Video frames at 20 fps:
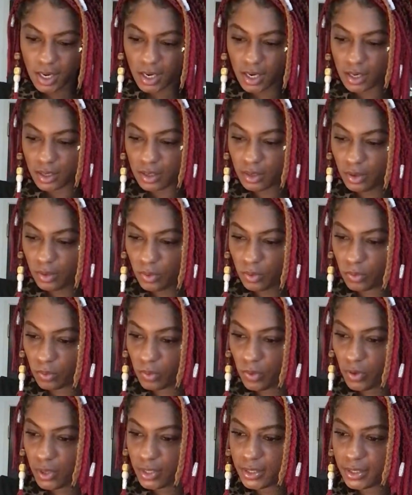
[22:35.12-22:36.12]
I don't
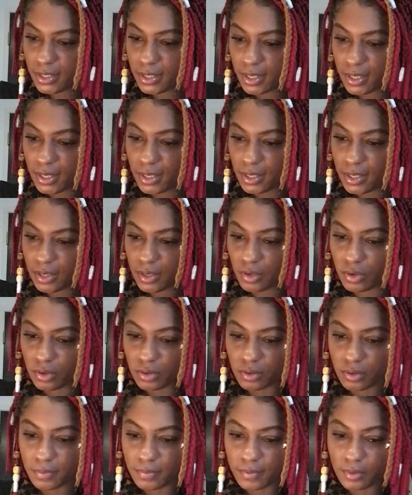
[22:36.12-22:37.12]
want to end on
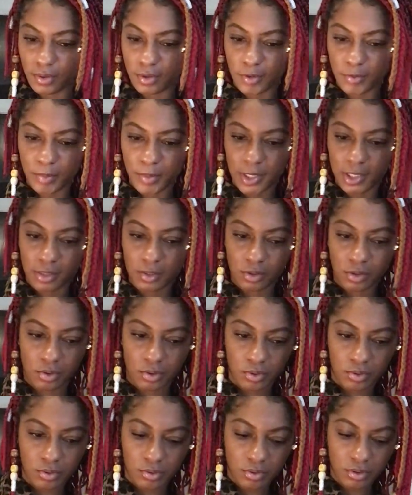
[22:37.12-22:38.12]
the Four of
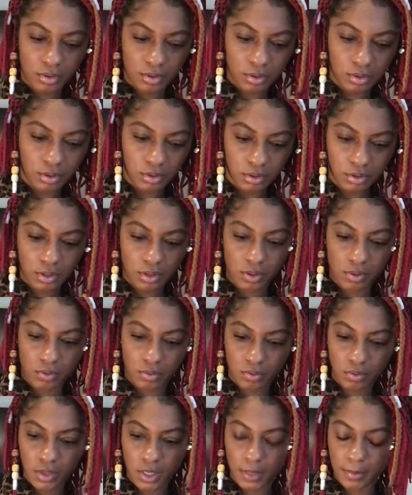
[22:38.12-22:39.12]
Pentacles, so
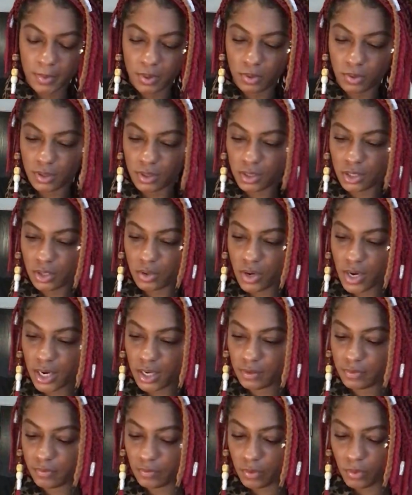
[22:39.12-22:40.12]
I'm going to
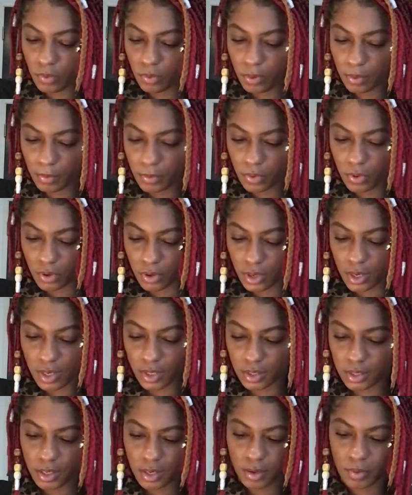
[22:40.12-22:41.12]
ask for one more.
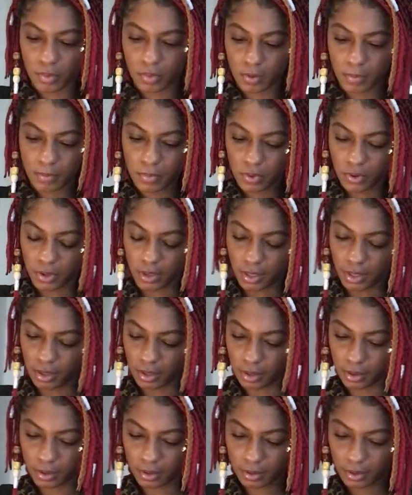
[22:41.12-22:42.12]
Is there one more
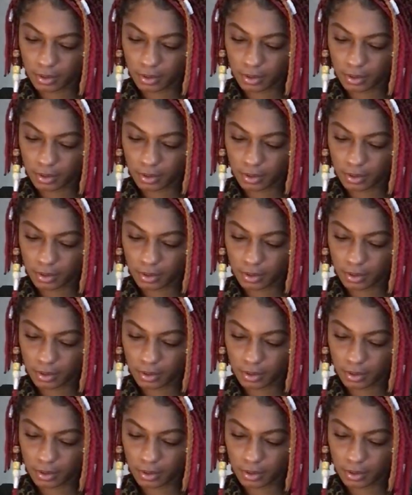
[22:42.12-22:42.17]
here?